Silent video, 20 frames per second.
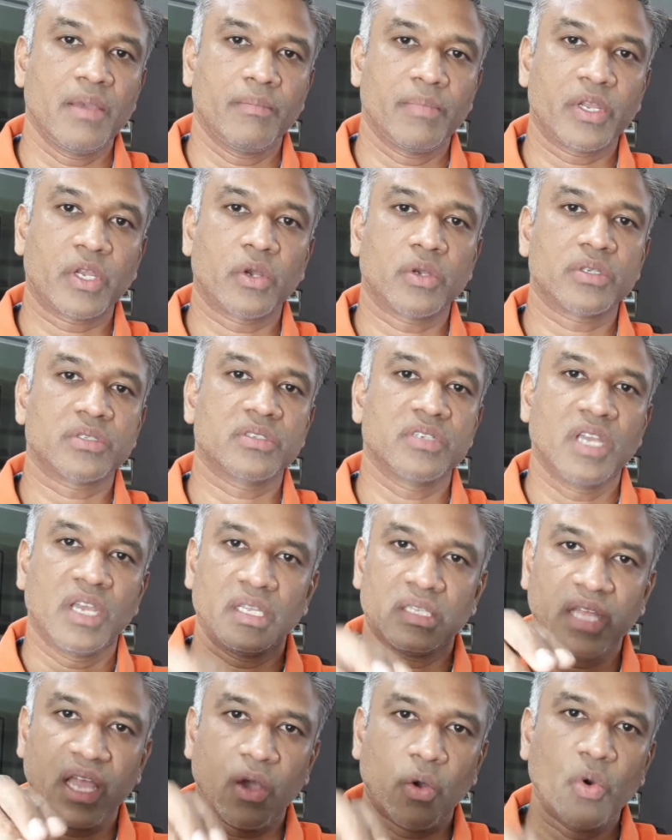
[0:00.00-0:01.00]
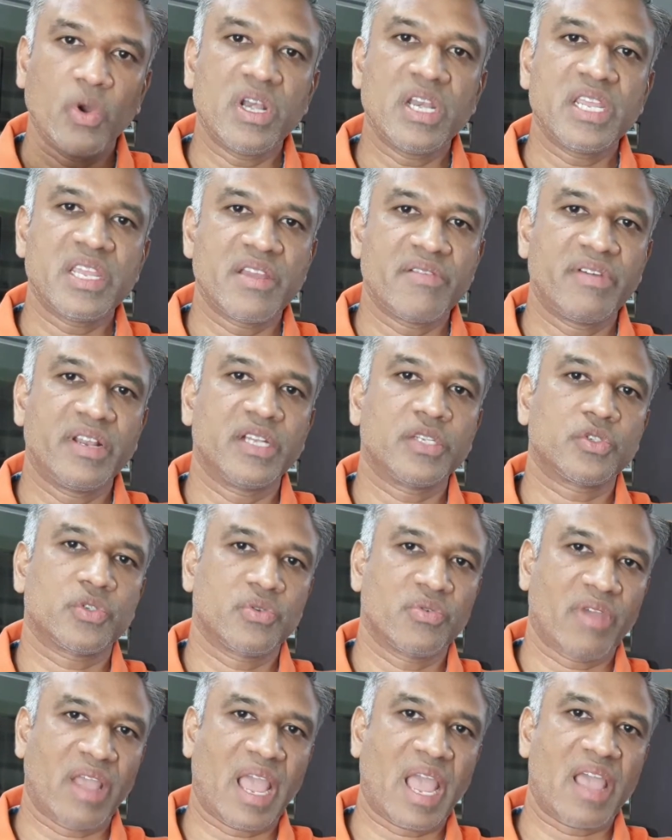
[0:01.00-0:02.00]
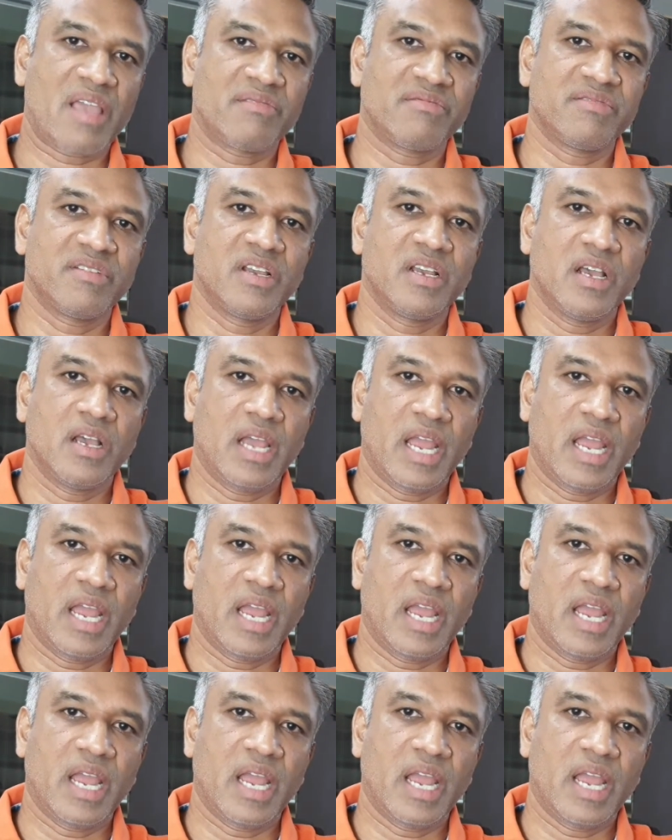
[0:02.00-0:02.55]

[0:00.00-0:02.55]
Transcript: because the only evidence you have